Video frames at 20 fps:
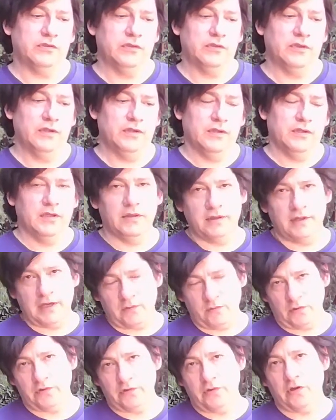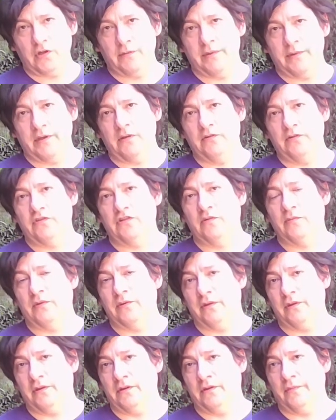and then we'll talk about some of
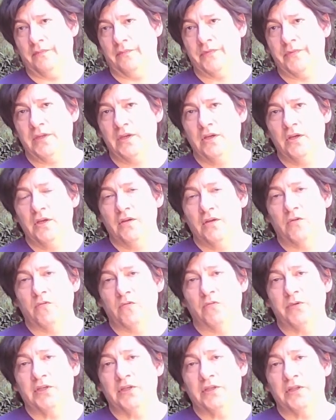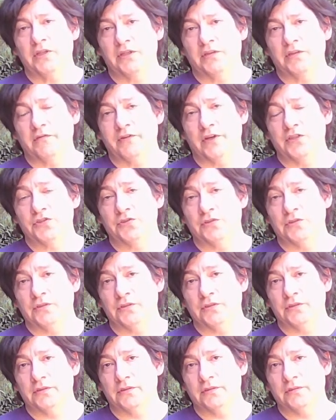the real and functional
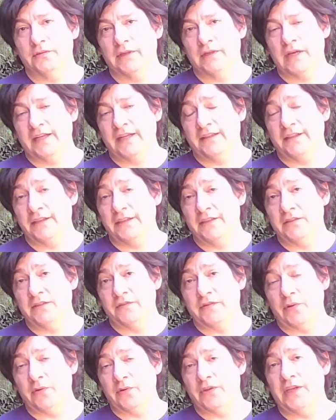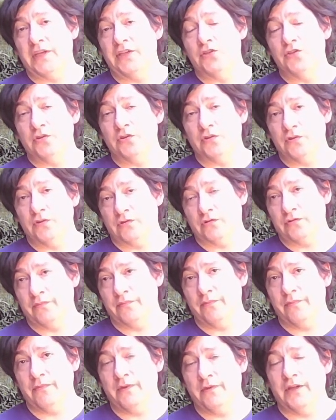analytical foundations
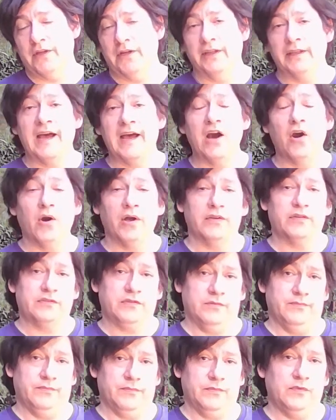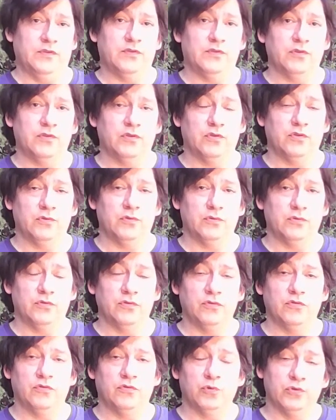that allow us to
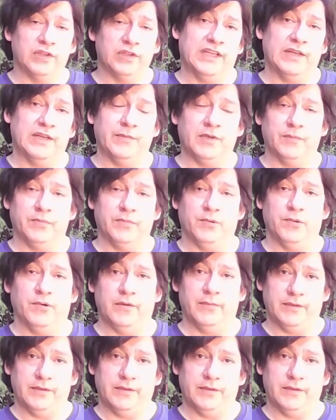do dynamic programming.